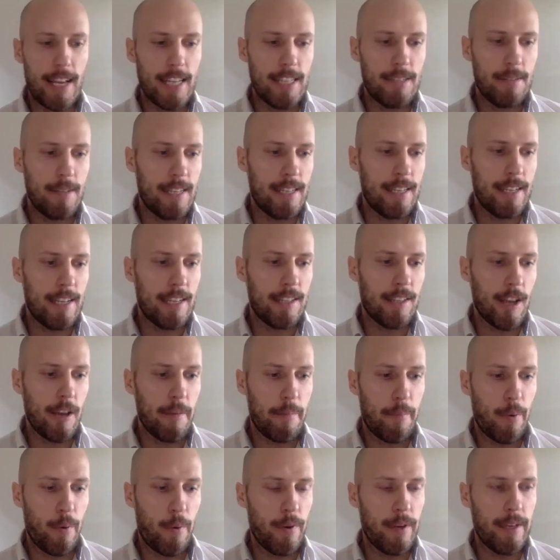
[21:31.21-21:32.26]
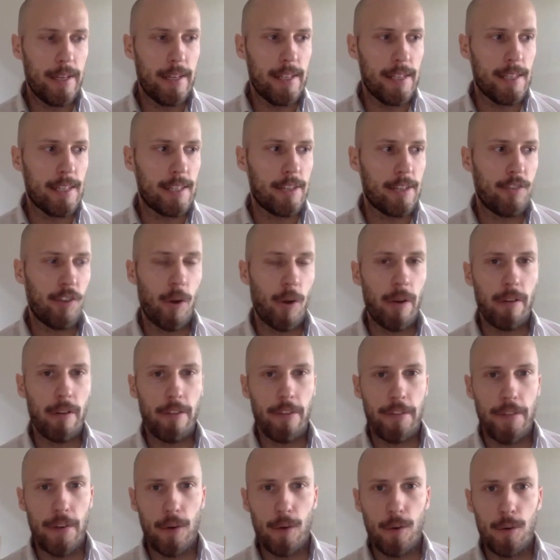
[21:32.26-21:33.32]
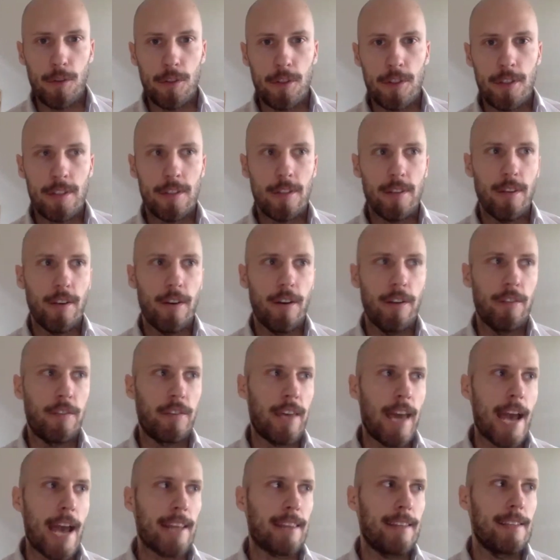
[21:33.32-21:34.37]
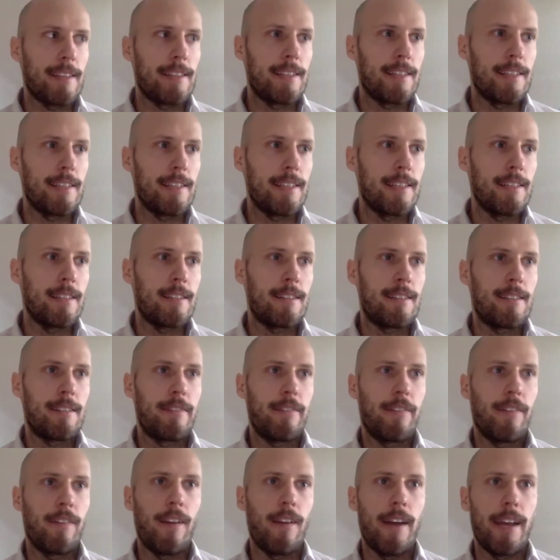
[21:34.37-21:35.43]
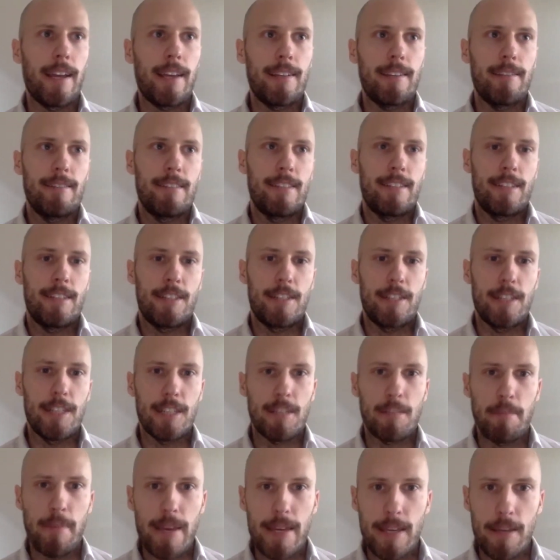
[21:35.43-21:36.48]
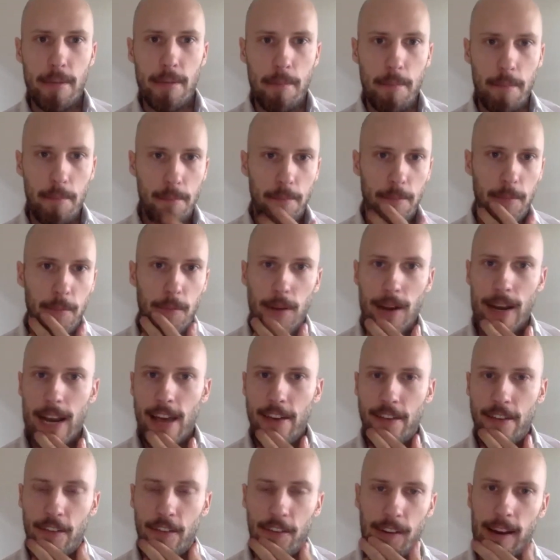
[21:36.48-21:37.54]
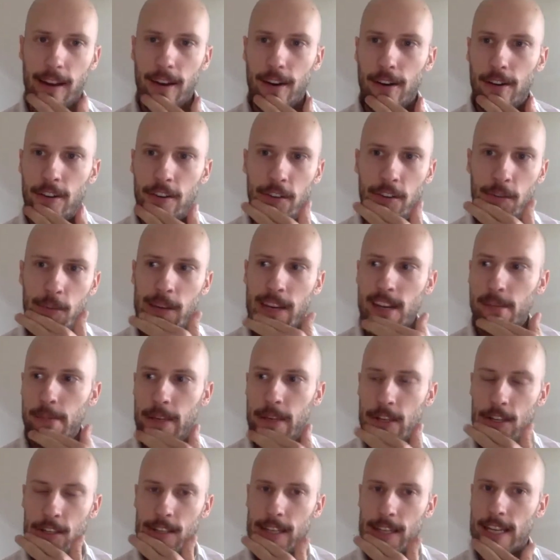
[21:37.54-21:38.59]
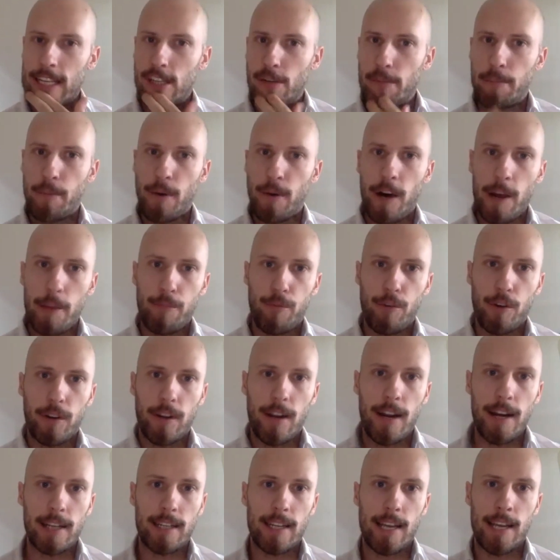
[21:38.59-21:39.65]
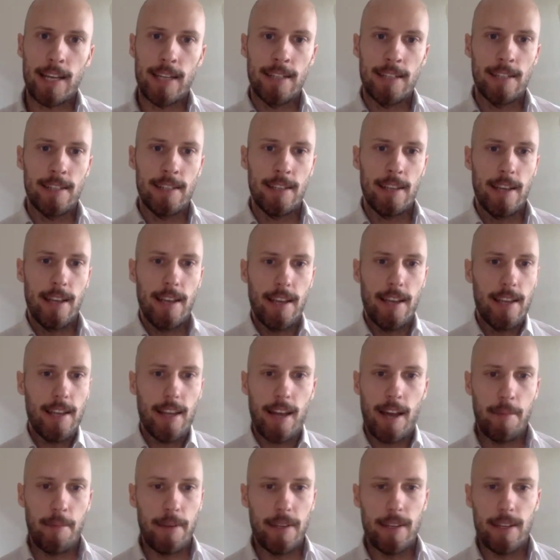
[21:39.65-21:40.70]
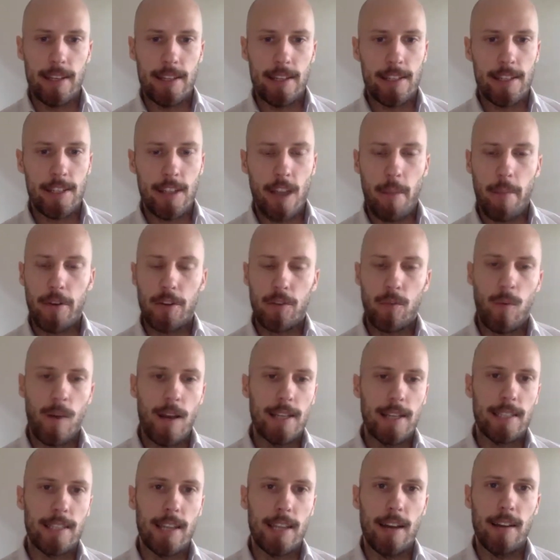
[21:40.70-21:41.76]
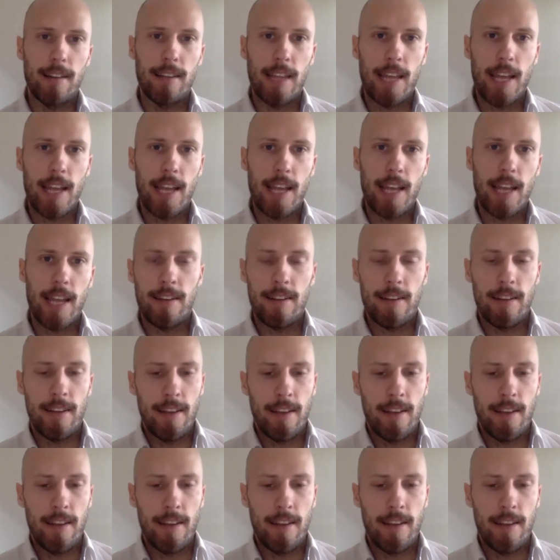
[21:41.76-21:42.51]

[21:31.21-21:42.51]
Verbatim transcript: there's no point just growing fields of cactuses for like just making leather out of. We need to be using it as a byproduct. And I mean, there's so much waste out there and